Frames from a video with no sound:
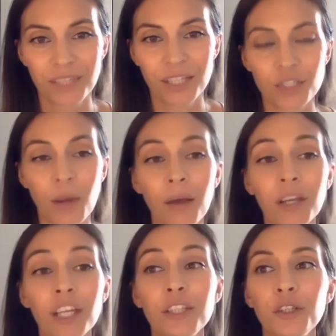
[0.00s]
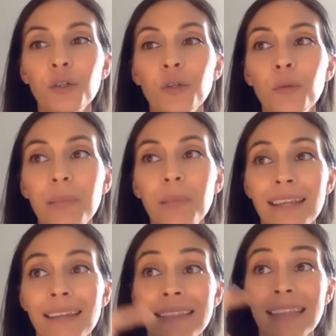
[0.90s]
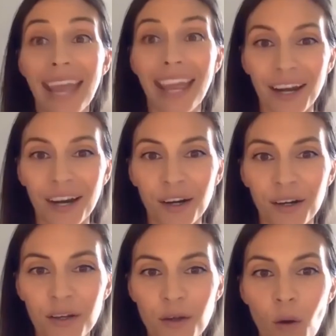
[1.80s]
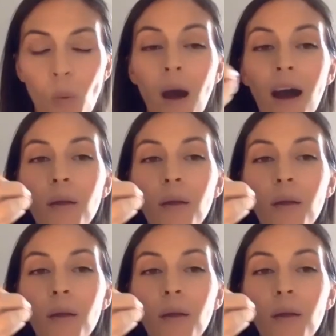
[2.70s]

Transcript: So how can you be there while